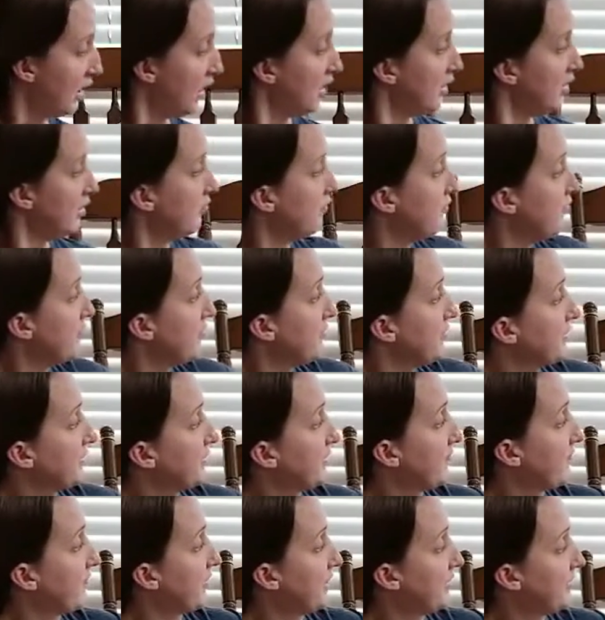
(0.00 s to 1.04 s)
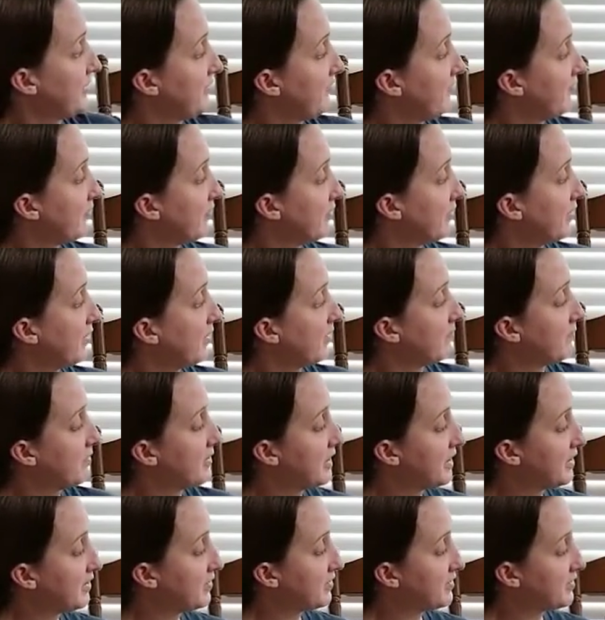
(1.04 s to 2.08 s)
You'll notice I got different
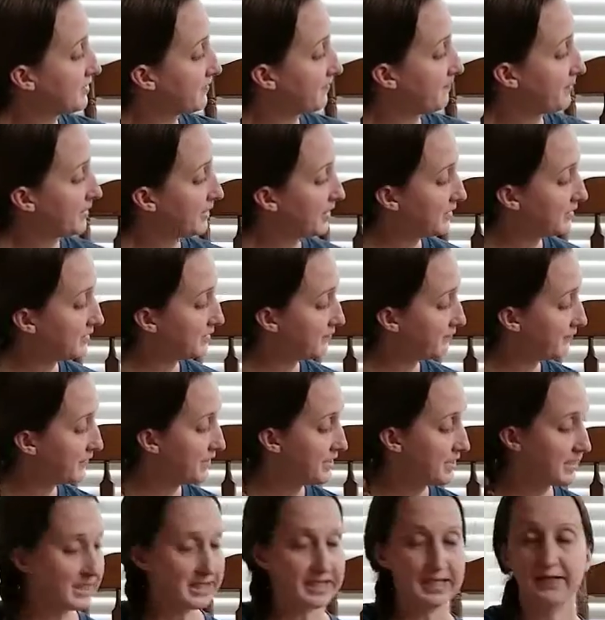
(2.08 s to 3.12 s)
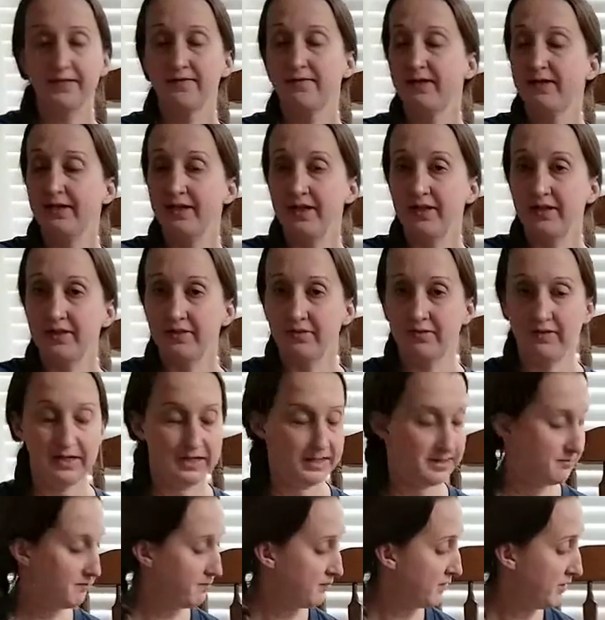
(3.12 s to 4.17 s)
combinations of positive and negatives on each of
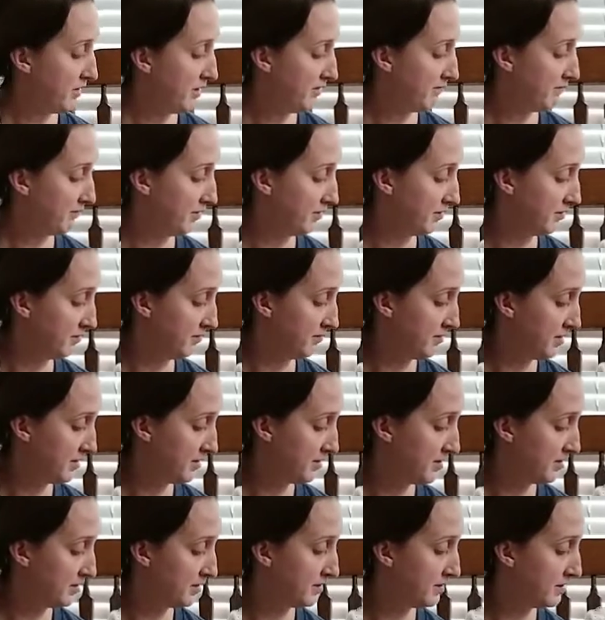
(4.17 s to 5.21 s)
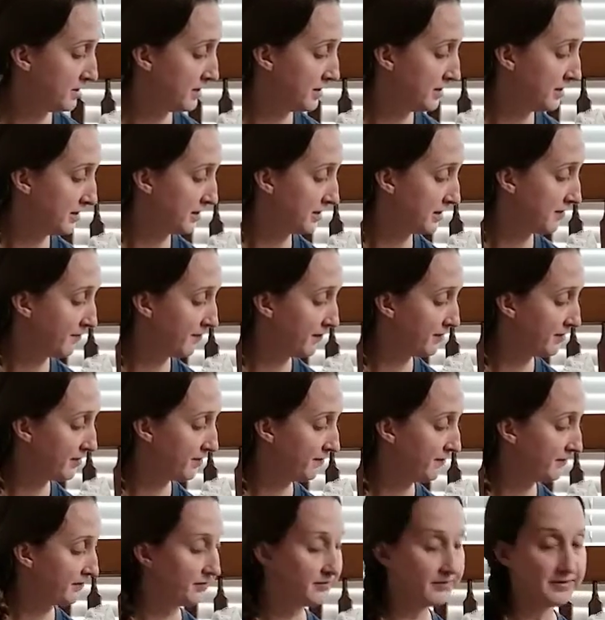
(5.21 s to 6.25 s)
these problems. Give you the
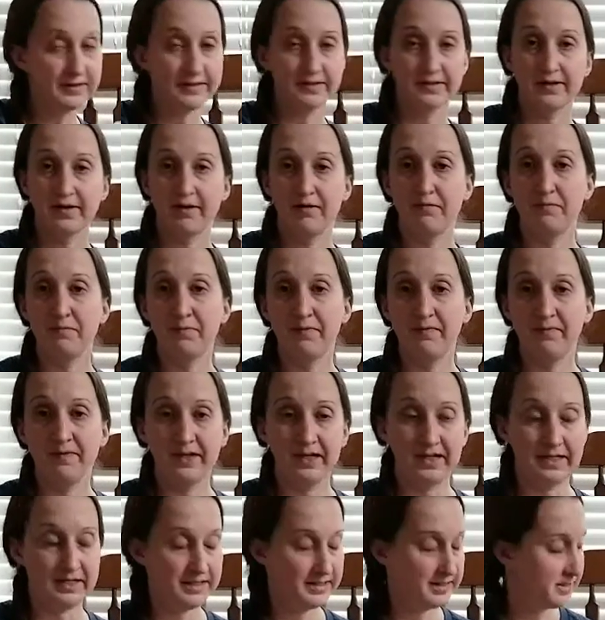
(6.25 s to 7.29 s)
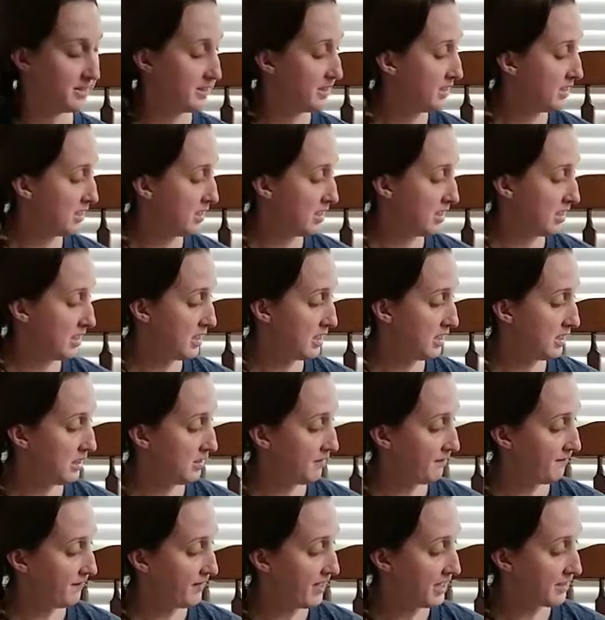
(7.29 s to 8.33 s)
full scope of these
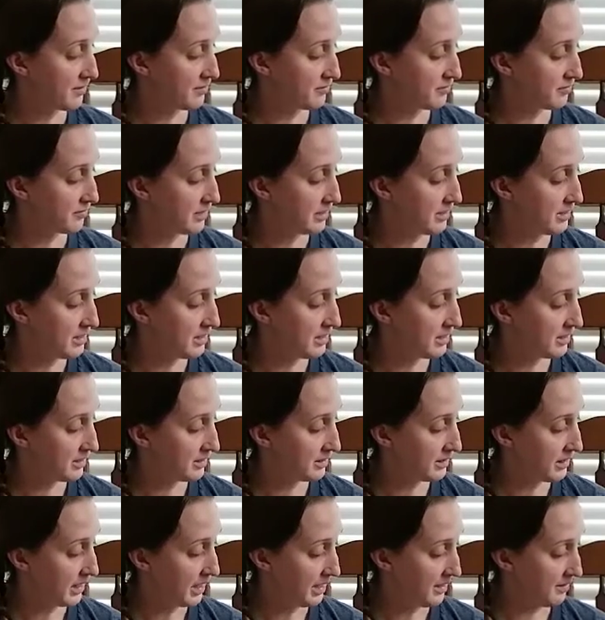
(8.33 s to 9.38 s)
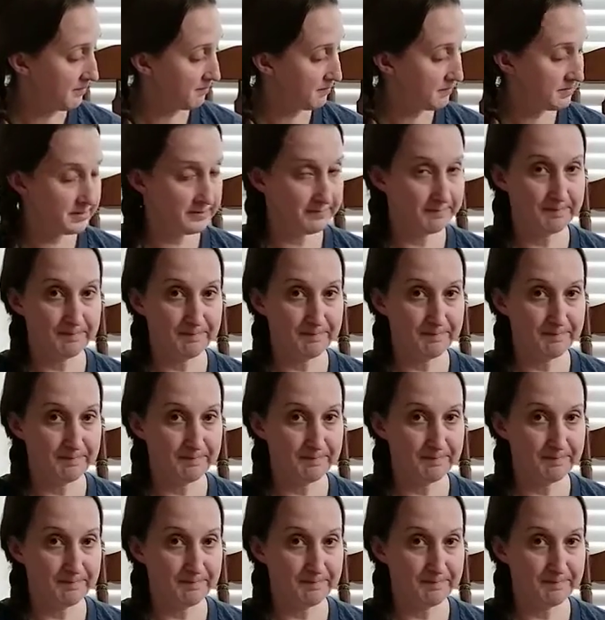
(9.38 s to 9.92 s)
factoring types.